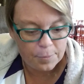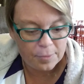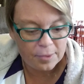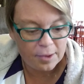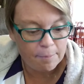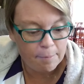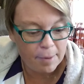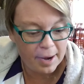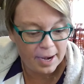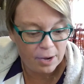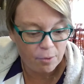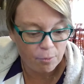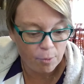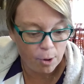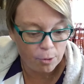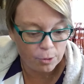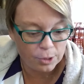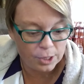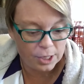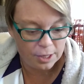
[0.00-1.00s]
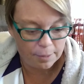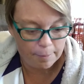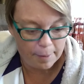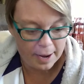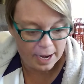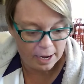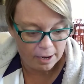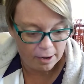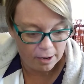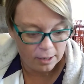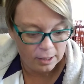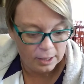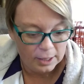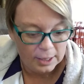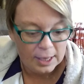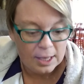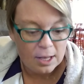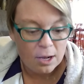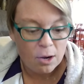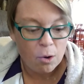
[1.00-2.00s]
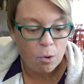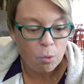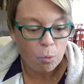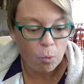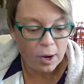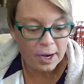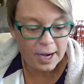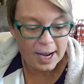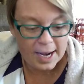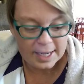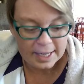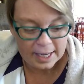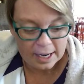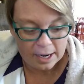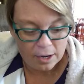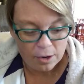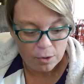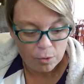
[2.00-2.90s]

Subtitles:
Many wrote to the mayor. One idea